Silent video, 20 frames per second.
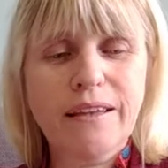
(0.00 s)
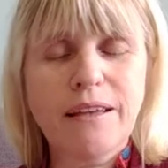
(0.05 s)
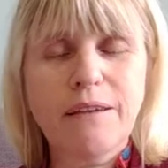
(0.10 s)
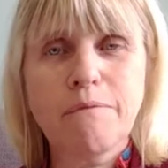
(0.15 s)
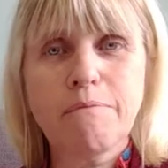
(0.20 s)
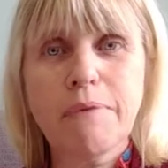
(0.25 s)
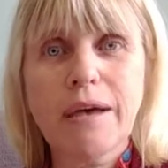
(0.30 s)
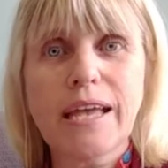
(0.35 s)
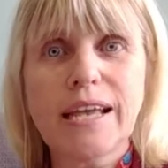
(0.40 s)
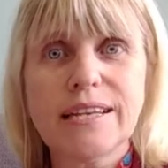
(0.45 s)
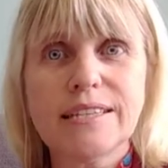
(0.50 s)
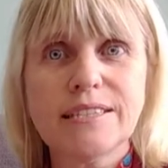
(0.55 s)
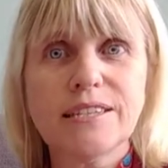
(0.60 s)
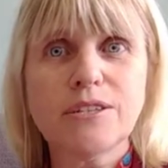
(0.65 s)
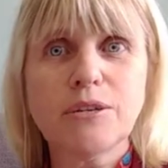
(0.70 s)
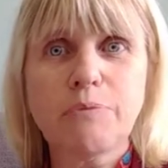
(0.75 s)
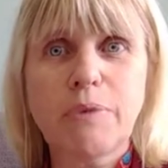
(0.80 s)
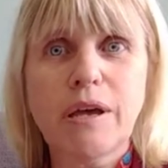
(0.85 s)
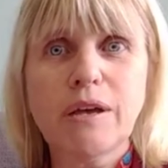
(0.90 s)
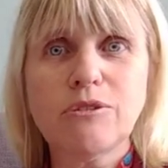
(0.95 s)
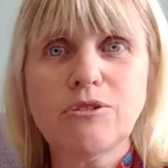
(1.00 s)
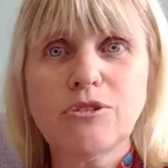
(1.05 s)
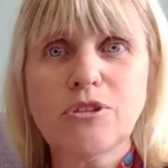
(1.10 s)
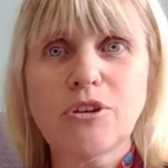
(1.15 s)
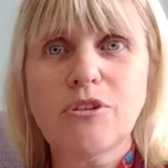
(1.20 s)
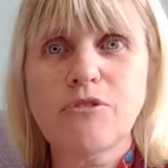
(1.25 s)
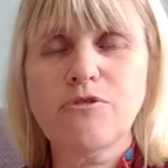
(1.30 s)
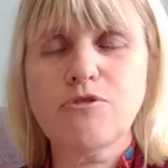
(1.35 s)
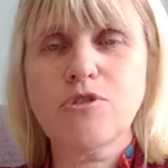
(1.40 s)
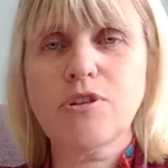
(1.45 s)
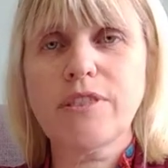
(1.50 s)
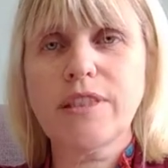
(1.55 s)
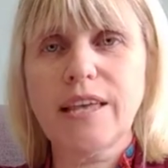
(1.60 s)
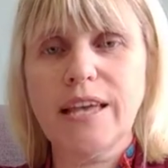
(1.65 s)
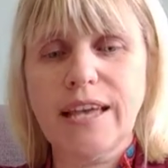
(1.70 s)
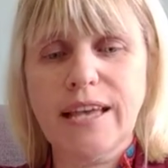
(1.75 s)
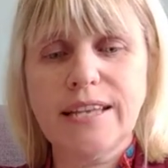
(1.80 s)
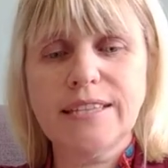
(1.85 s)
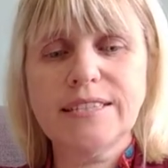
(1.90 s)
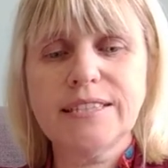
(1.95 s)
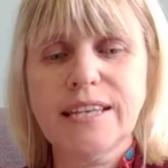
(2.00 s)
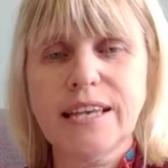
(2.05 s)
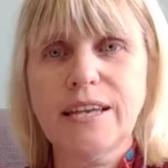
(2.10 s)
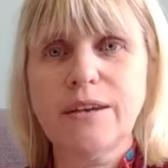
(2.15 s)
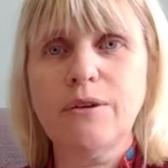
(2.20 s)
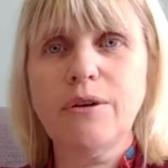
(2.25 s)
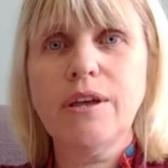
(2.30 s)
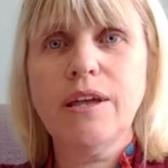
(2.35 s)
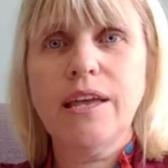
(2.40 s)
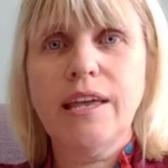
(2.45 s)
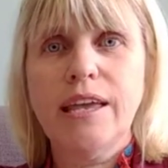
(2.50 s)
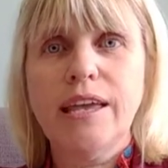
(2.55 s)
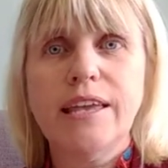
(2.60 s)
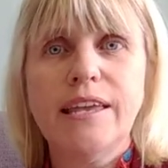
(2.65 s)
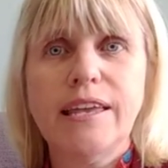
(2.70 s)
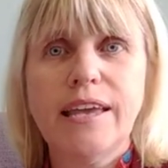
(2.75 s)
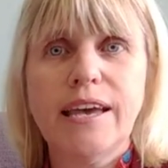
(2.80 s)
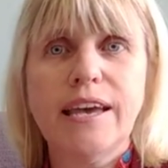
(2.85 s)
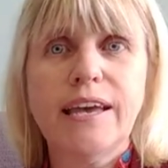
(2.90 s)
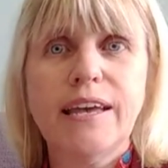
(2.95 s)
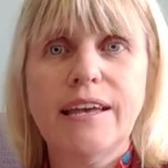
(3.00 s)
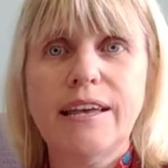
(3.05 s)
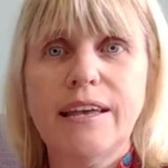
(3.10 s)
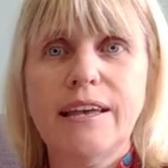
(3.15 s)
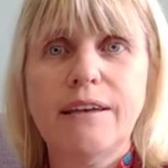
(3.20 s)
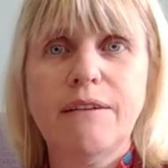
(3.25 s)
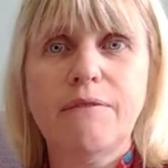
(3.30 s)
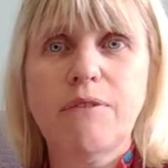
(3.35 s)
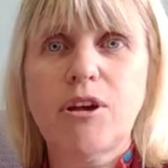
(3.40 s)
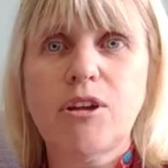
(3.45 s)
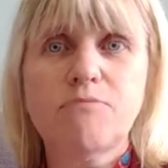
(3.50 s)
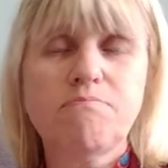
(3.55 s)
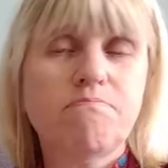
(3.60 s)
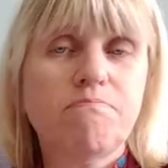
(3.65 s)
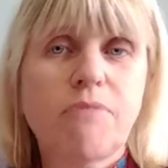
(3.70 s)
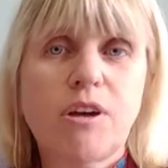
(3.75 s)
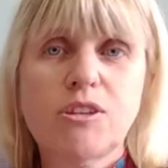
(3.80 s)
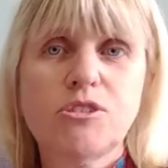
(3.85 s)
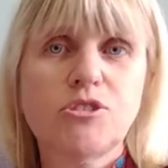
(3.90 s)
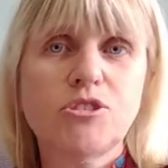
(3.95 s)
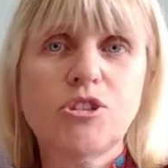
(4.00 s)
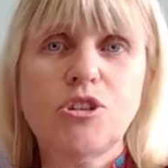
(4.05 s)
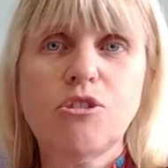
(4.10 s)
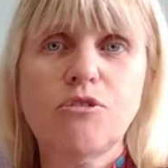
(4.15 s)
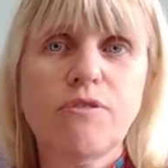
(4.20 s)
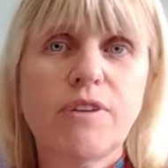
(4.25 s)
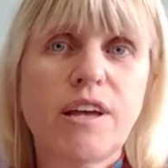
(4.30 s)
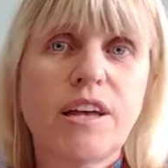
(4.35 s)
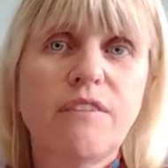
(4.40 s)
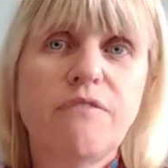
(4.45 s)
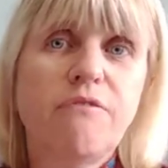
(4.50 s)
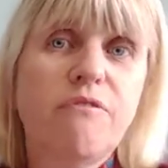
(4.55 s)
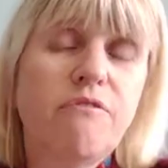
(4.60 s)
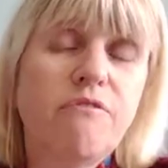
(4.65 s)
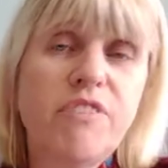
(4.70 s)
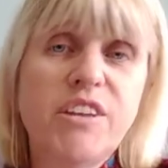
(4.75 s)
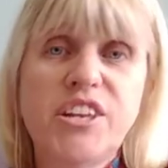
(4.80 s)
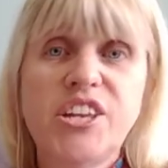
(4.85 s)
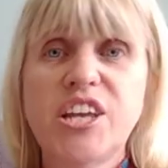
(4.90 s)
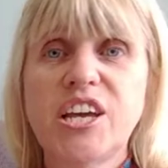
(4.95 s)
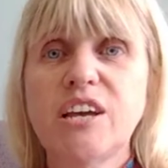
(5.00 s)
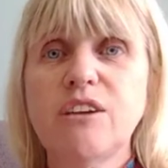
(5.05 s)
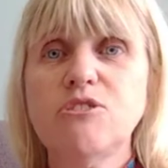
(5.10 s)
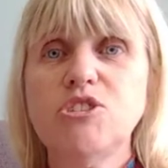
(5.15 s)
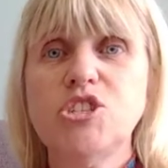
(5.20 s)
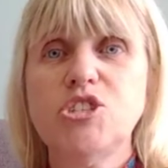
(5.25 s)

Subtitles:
makes that I post over on there. So yeah, I just love her videos.